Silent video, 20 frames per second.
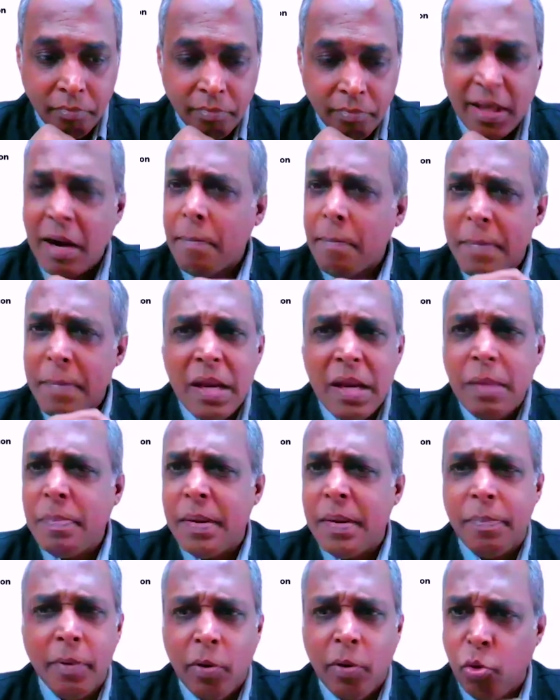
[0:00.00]
there are many
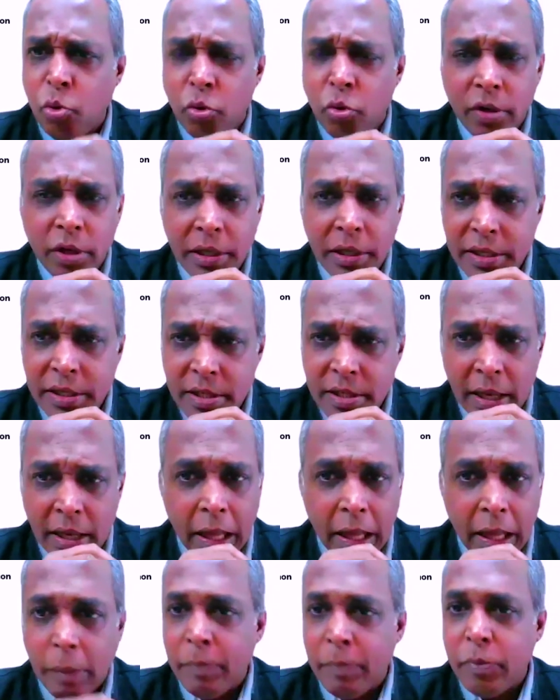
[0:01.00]
people who really
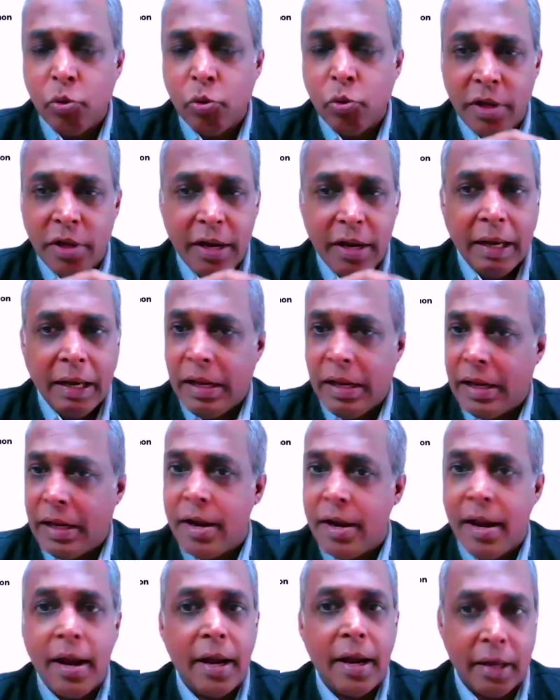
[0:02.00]
help you directly,
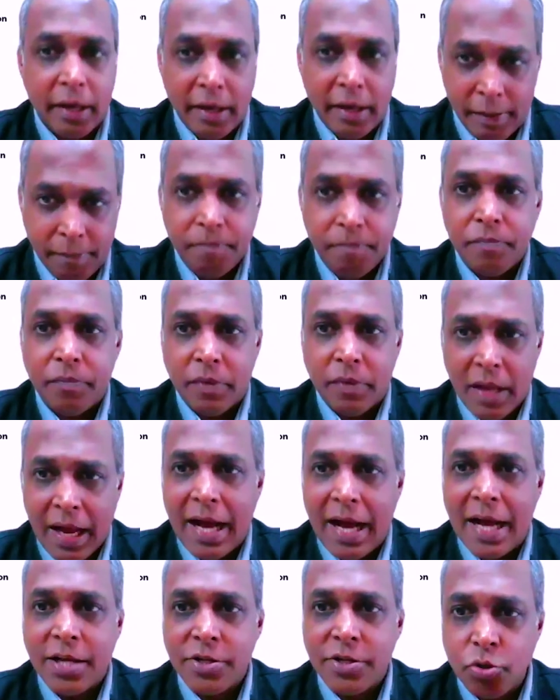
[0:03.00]
indirectly,
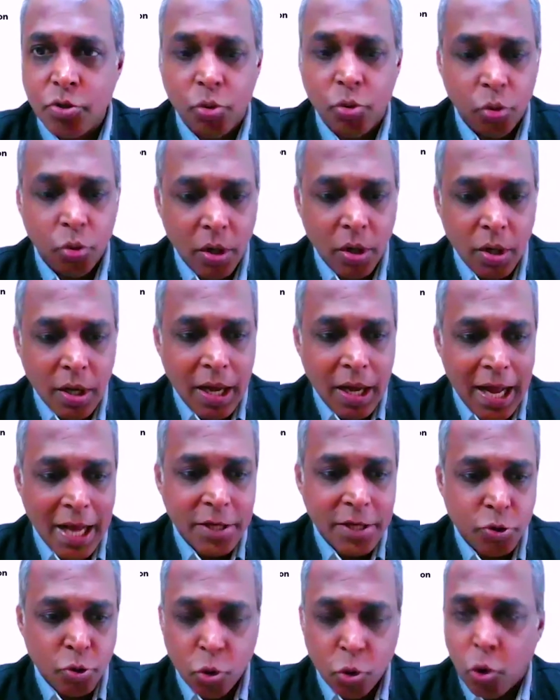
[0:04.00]
as you
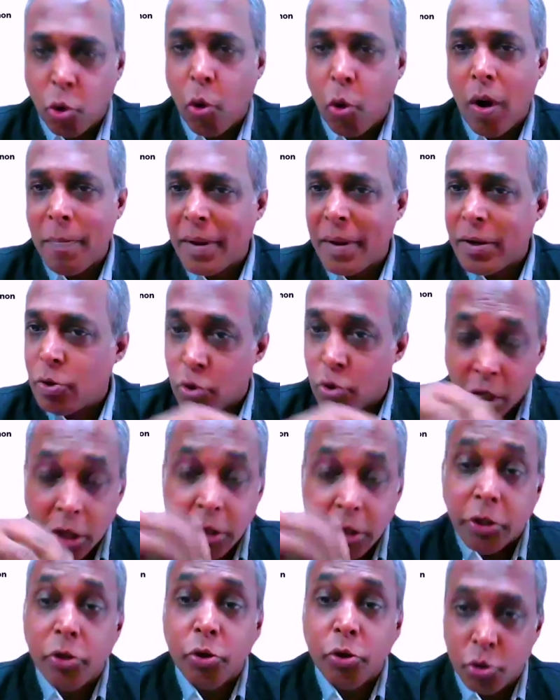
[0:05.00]
grow up and you
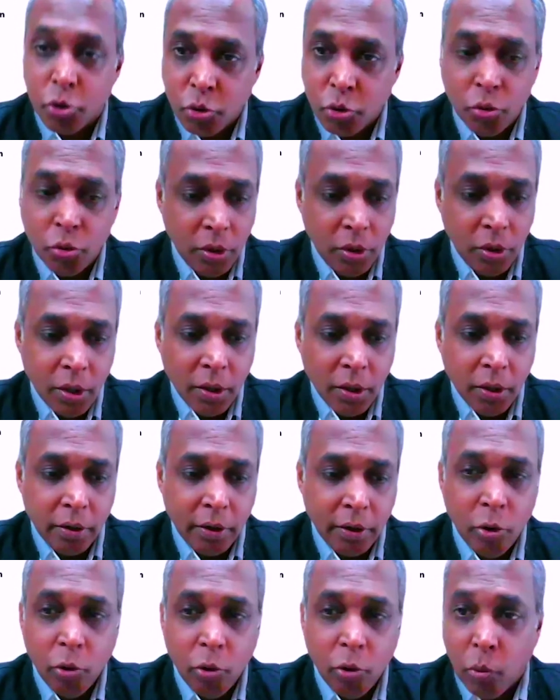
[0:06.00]
continue to
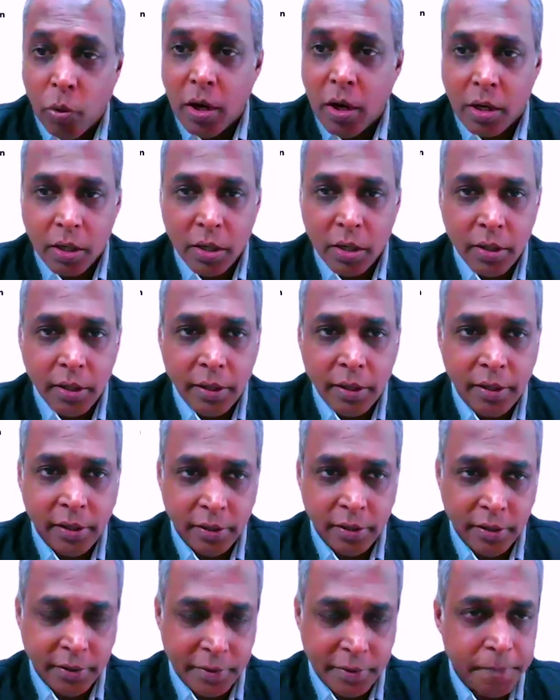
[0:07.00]
work
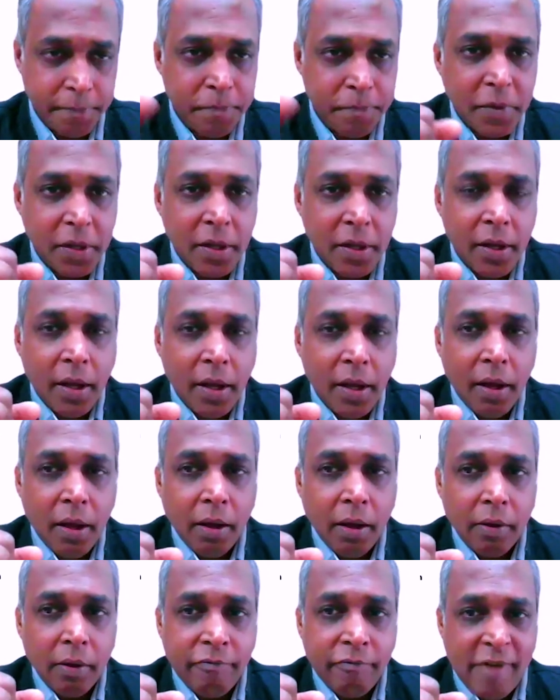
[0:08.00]
here.
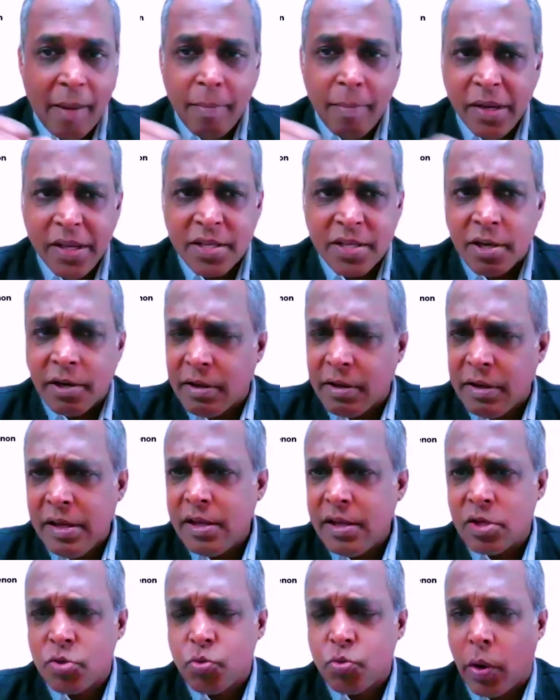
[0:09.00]
Family
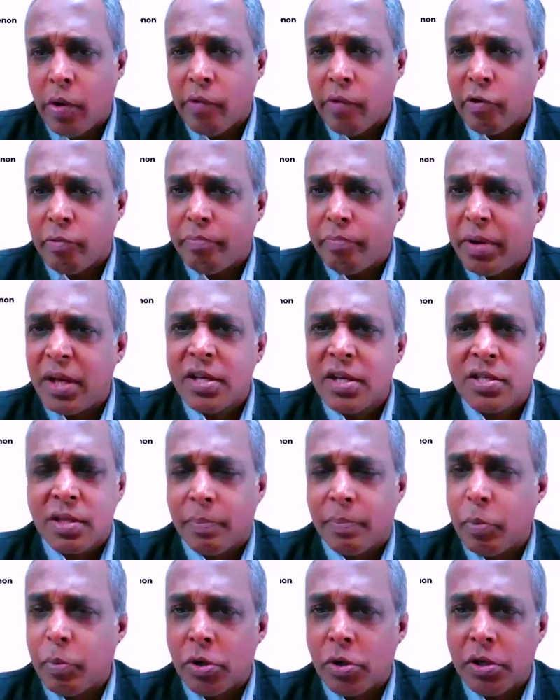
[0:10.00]
certainly is one of your biggest
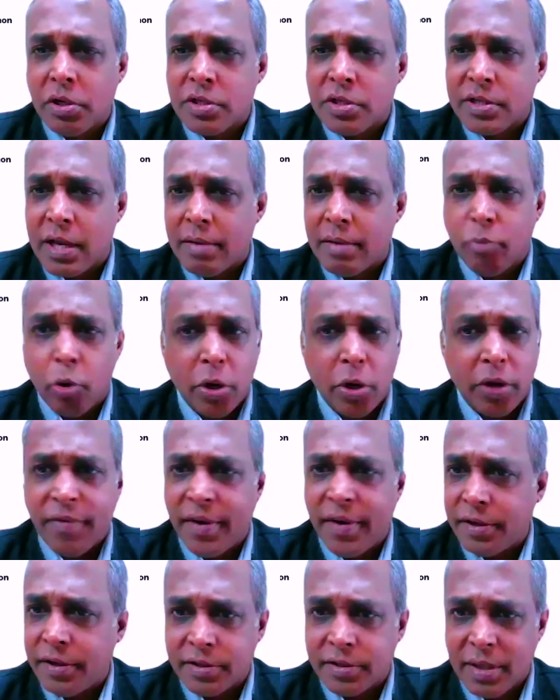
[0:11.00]
supporters and
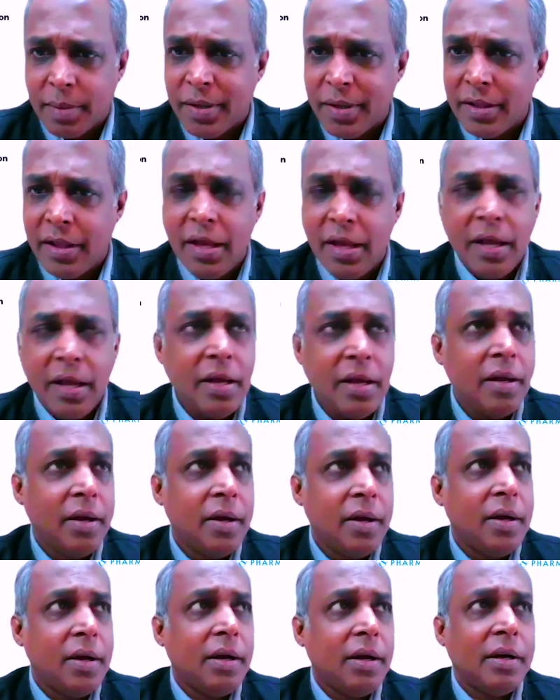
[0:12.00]
motivators. I mean,
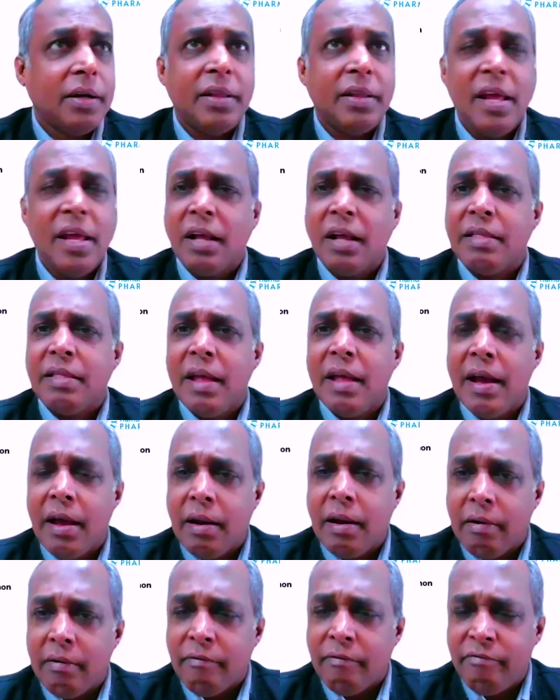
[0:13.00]
they are
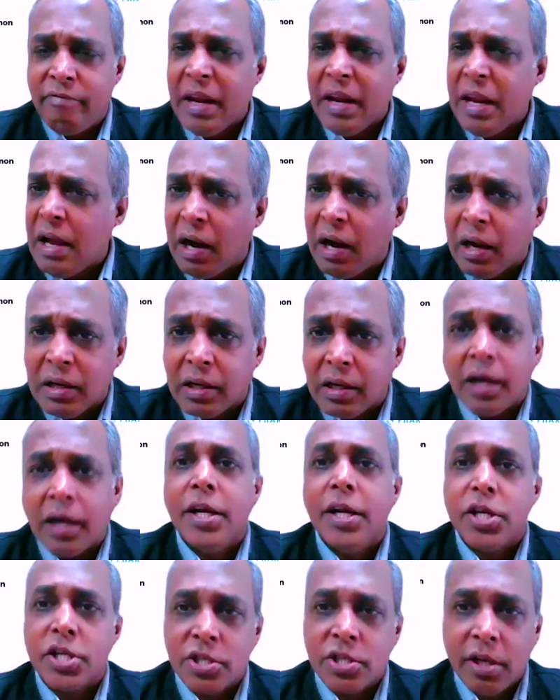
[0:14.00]
there very
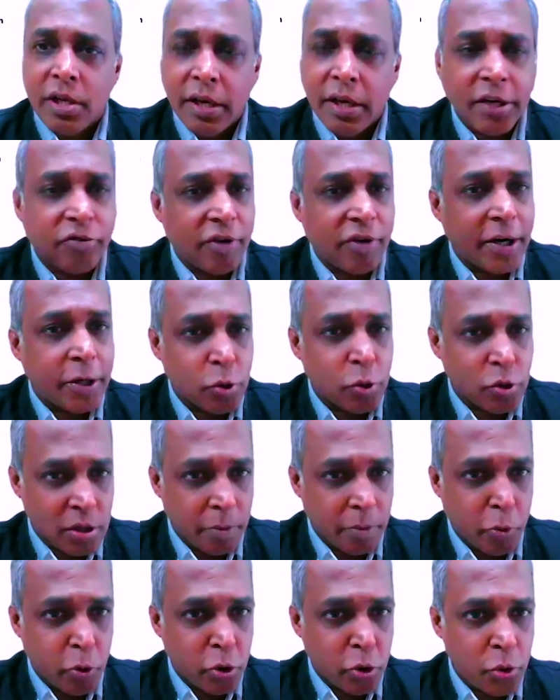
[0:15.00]
unconditionally trying to
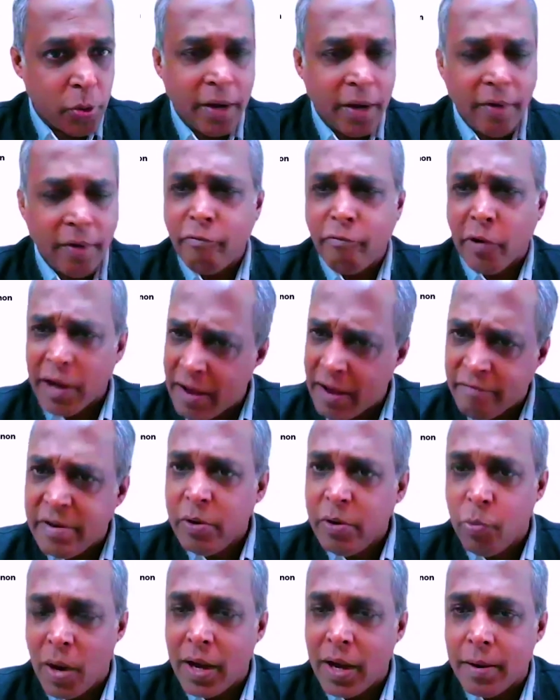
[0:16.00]
support you, and for
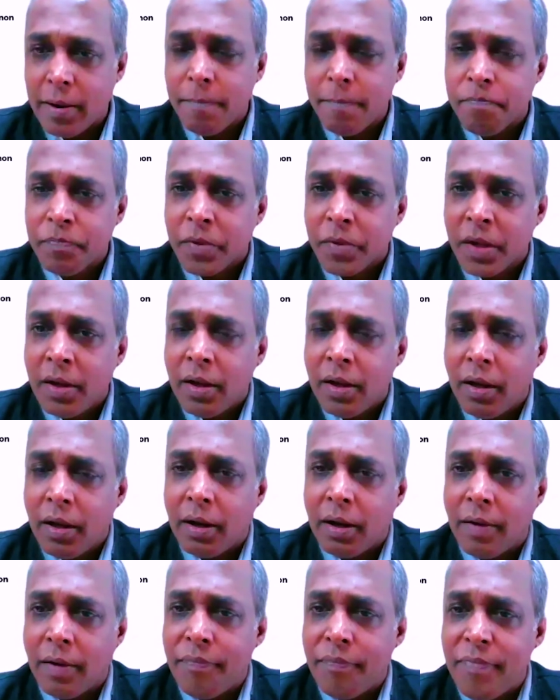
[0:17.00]
everyone,
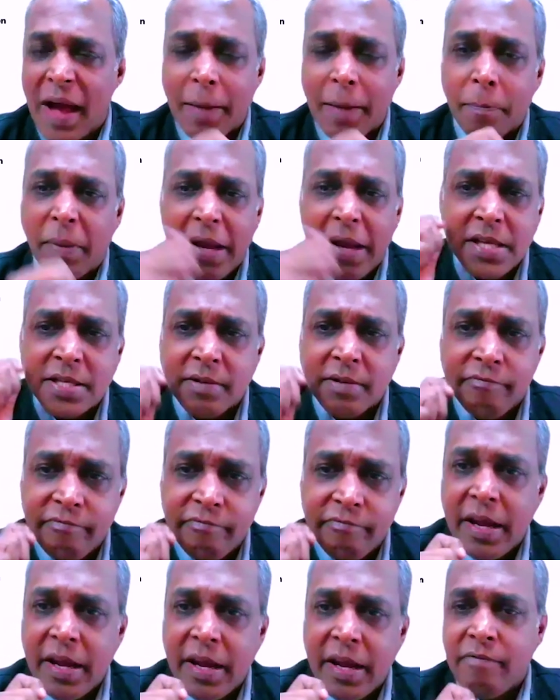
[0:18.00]
that plays a
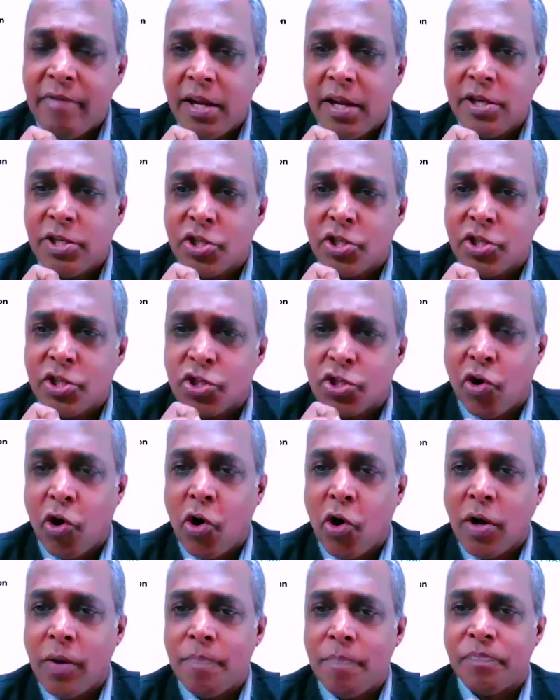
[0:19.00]
very, very
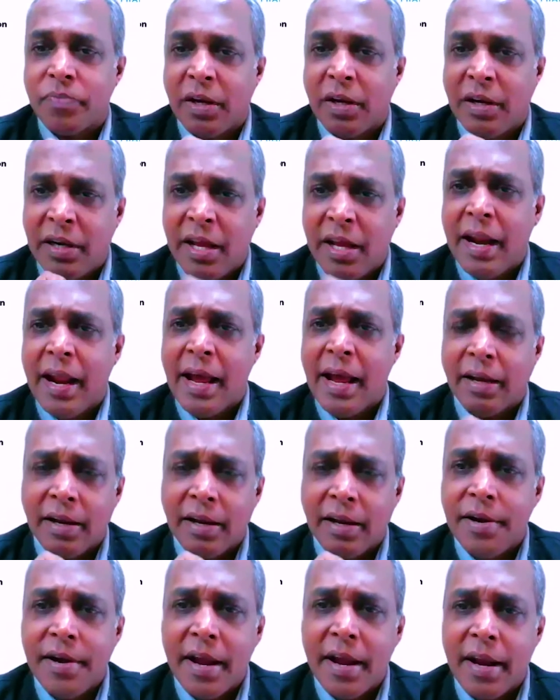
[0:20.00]
strong direct,
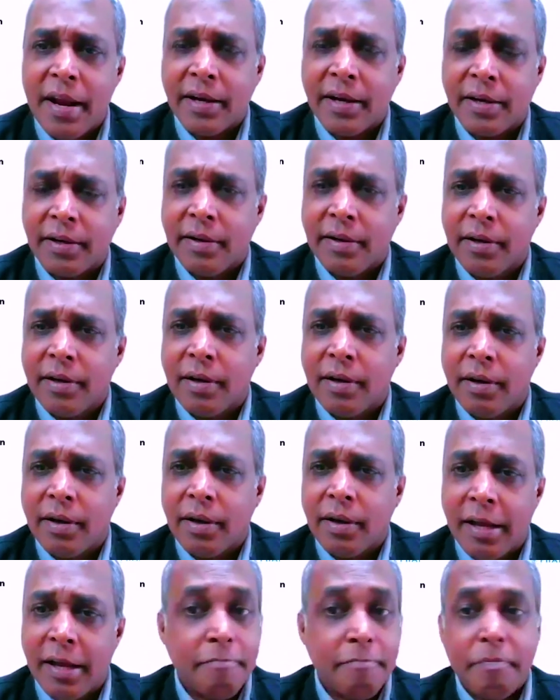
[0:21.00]
indirect
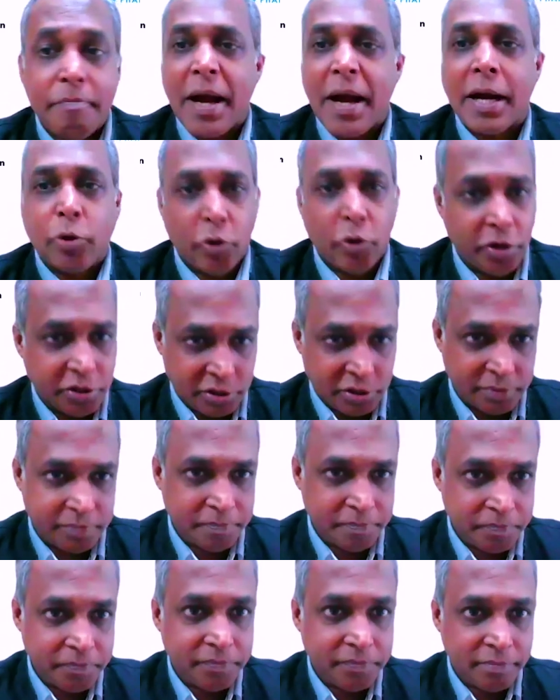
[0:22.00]
impact on us.
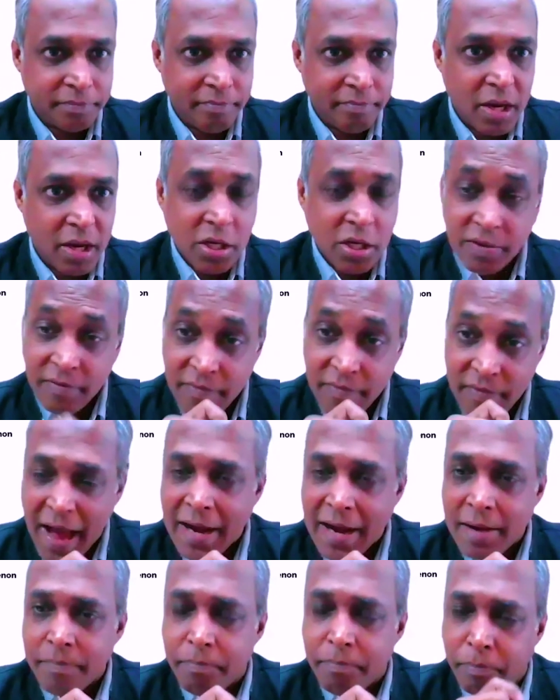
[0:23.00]
Because if
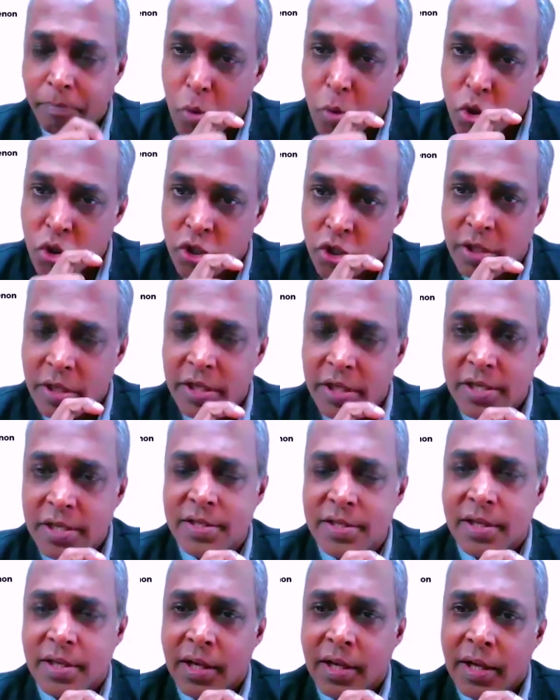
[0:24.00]
that portion
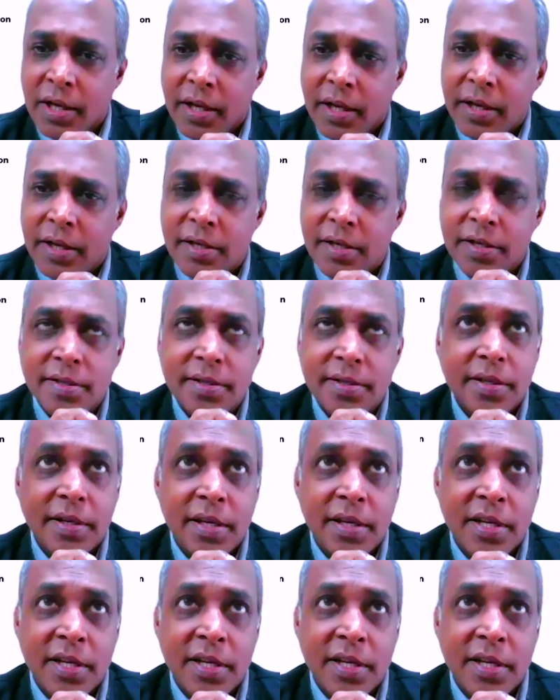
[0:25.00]
is